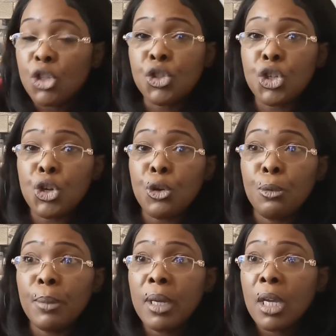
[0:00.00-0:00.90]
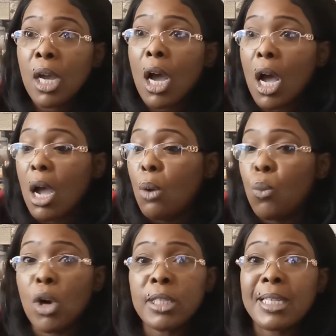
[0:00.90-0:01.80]
Zoom,
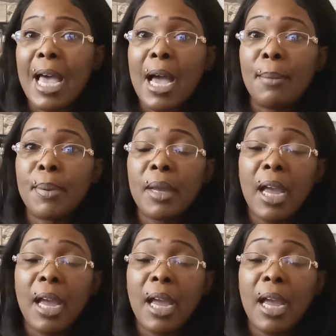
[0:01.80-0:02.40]
WhatsApp,